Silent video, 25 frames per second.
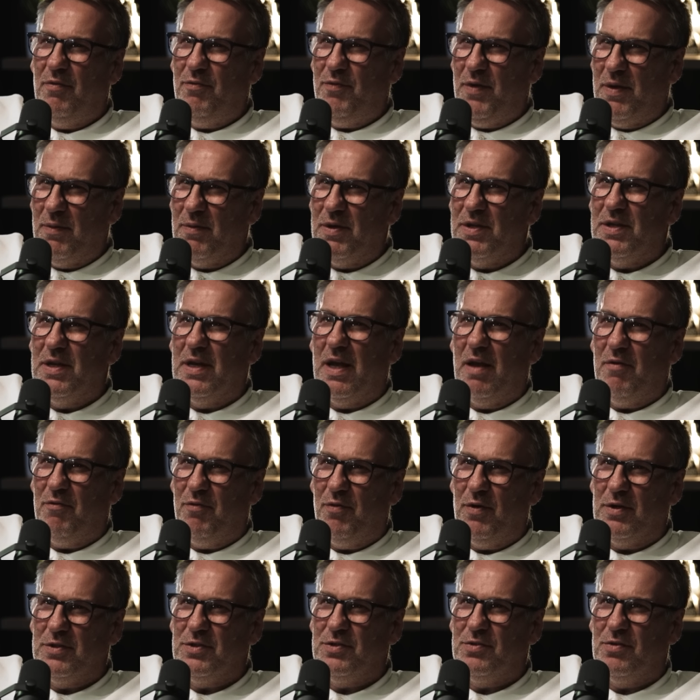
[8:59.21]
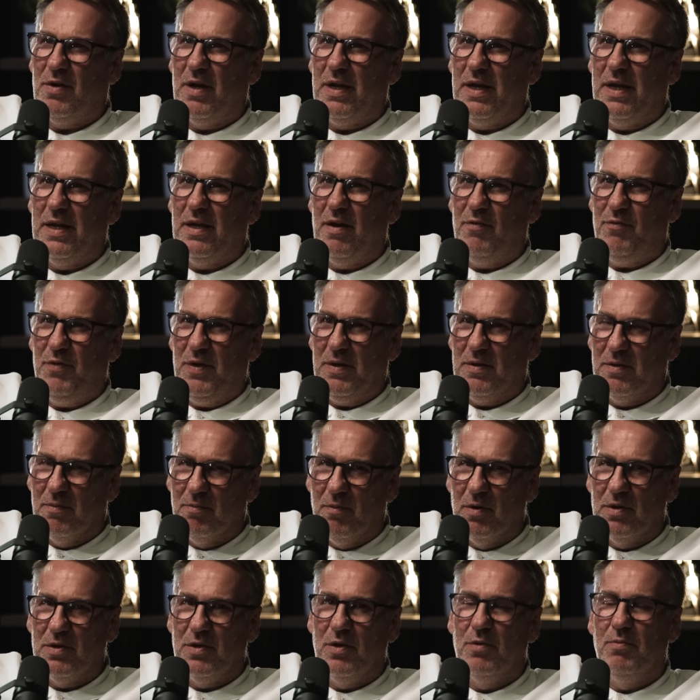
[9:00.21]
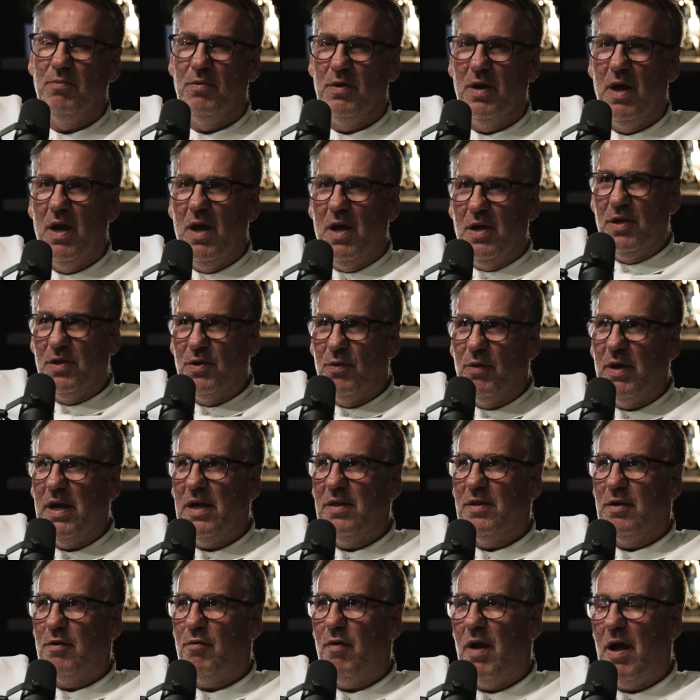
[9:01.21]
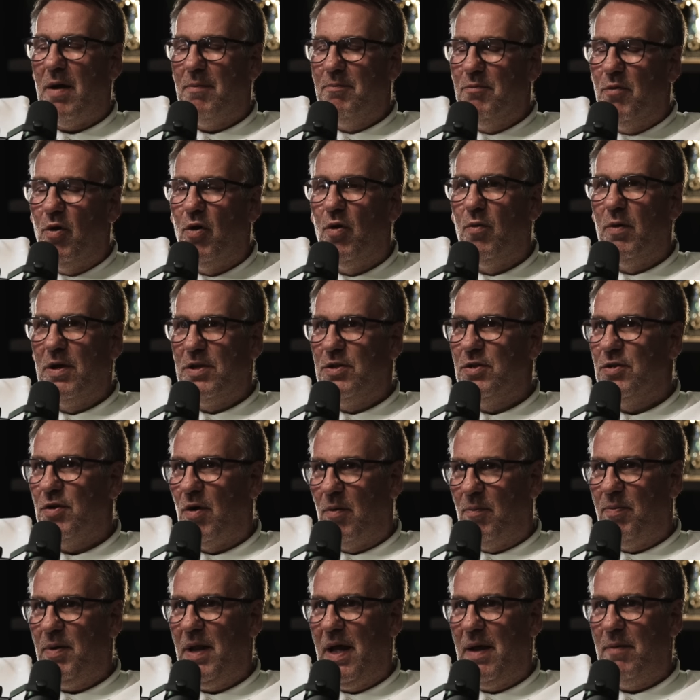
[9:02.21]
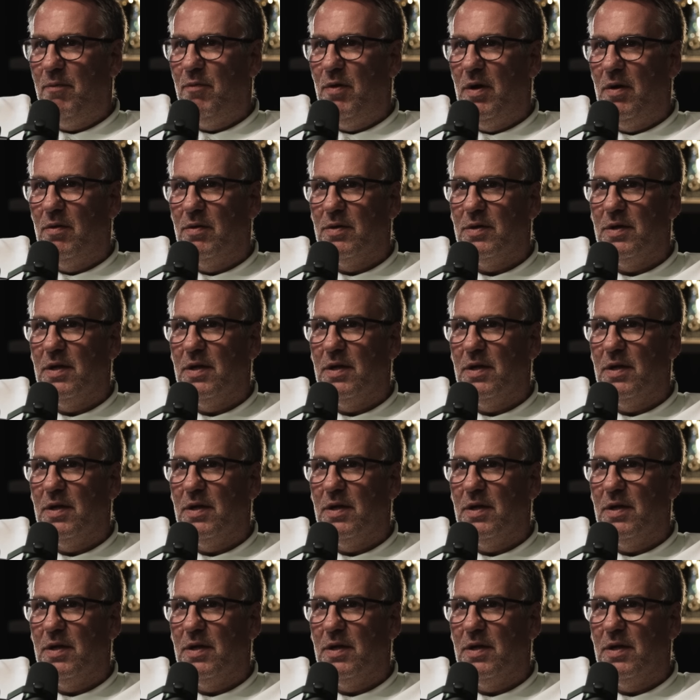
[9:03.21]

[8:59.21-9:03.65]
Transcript: I think when you get frustrated, I think the, you you hear the crowd more when you're not playing well.